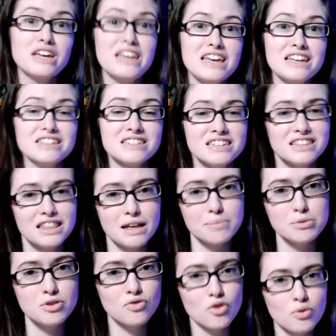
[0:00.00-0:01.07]
hit
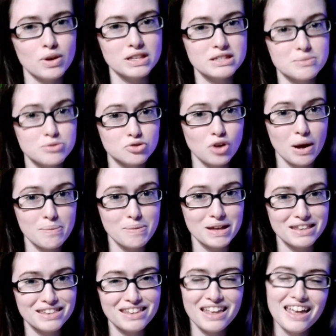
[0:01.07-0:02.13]
that beautiful red subscribe
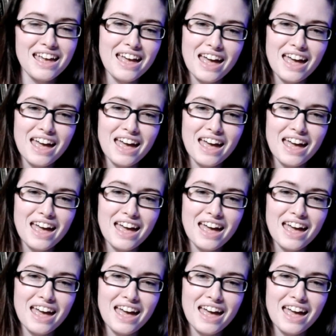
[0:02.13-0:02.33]
button